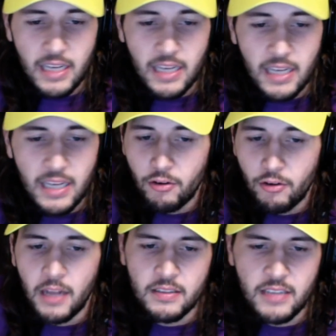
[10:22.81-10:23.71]
I can't really
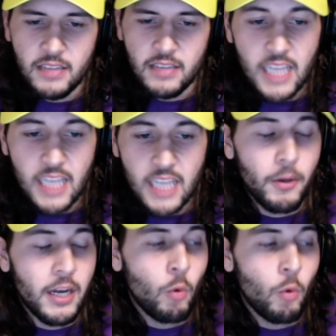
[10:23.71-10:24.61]
pronounce his last name. He
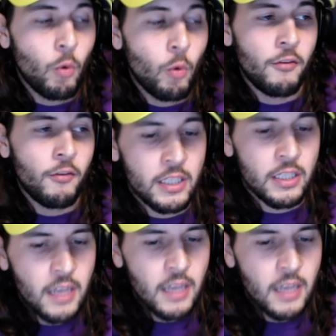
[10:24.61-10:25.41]
played at Wake Forest.